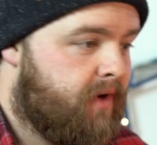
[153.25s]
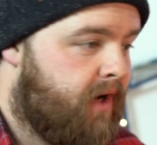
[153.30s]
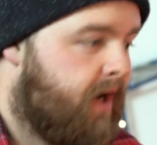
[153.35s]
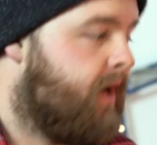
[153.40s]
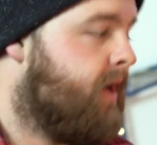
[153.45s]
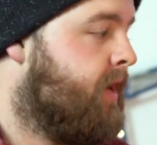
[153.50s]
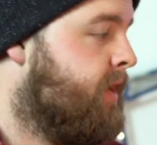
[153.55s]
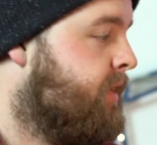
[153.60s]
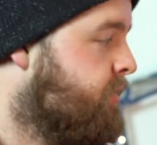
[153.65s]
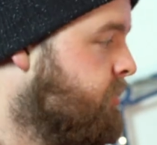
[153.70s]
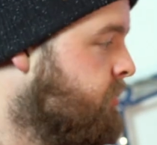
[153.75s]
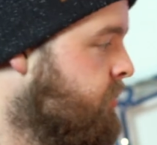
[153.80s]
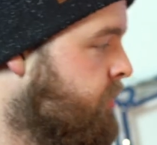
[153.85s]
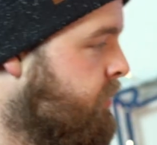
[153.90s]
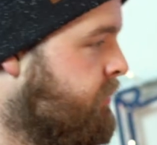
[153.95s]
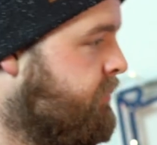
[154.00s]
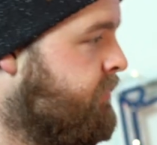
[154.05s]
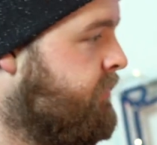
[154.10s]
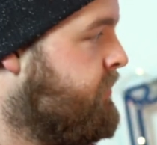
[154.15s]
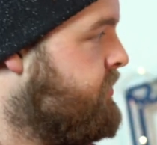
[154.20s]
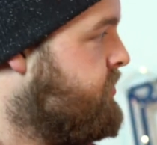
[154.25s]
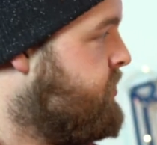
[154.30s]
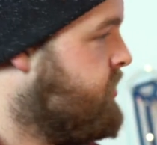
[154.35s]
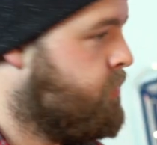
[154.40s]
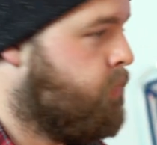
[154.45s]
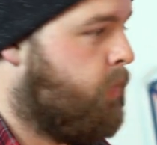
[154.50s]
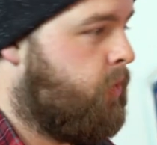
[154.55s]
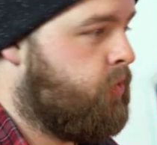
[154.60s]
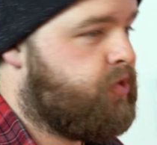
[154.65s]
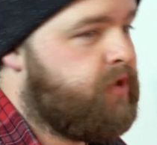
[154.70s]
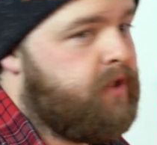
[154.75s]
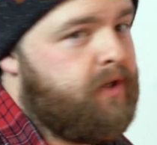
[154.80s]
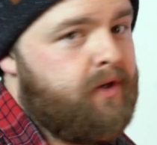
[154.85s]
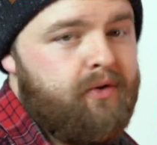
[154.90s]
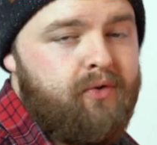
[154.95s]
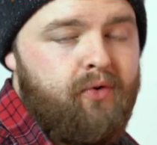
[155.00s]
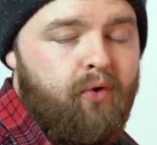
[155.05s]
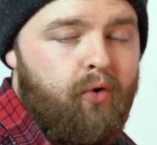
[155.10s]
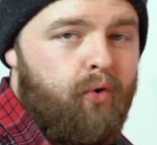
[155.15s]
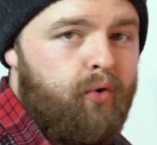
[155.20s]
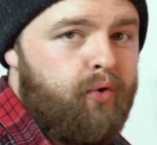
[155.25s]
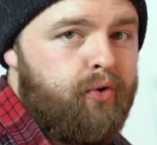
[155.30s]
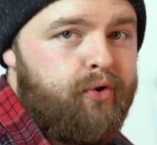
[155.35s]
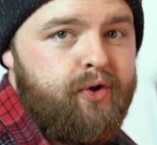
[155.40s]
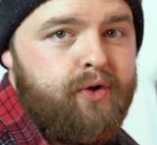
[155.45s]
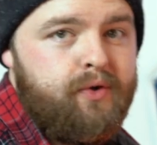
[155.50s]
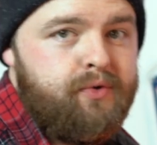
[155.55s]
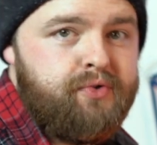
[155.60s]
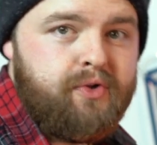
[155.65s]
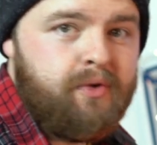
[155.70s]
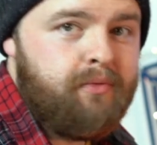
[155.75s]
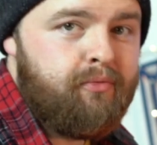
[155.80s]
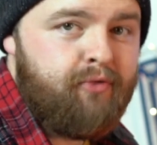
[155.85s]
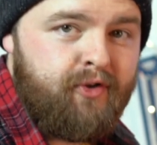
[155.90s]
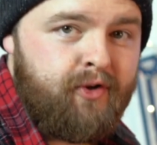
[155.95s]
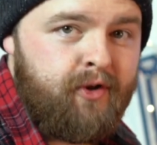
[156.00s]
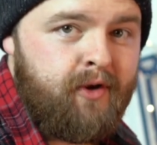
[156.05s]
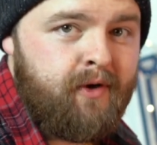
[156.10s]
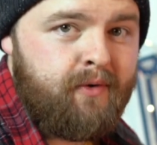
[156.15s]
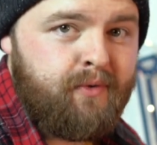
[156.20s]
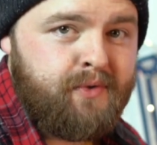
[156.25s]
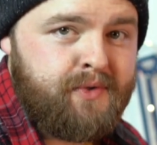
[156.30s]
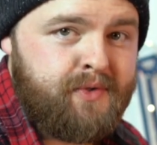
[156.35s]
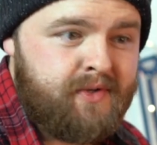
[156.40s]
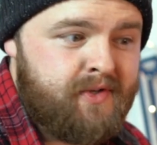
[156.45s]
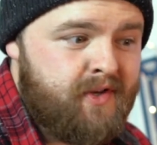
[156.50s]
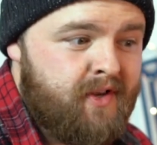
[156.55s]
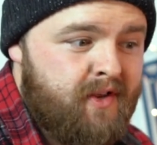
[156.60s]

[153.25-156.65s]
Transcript: I love just watching all the YouTube videos